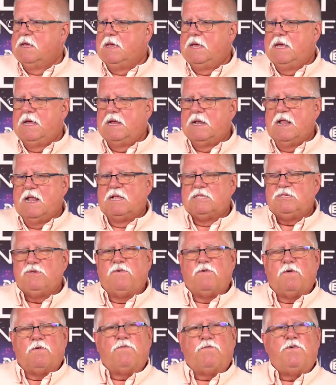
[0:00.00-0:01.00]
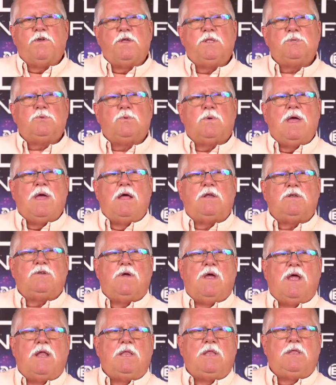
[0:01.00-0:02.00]
and lots of our friends were out
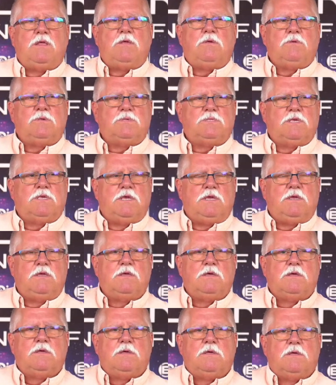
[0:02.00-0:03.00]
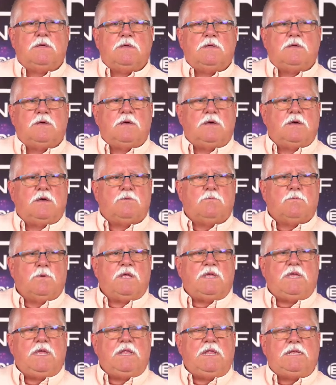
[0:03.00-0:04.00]
trying to use the uh,
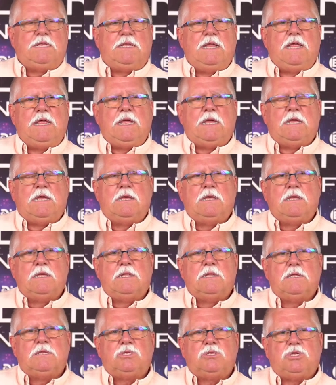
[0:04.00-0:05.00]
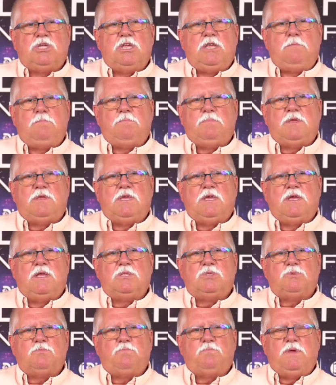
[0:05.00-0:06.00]
rinky dink cheap
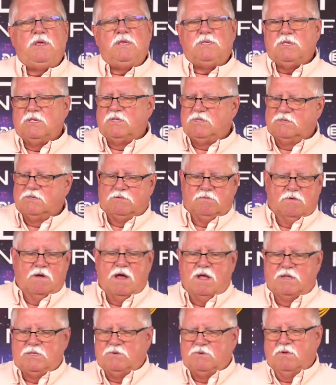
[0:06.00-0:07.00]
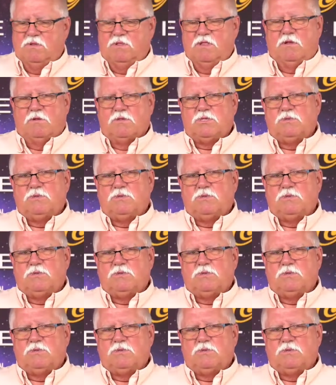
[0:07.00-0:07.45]
kids pieces rods that were a little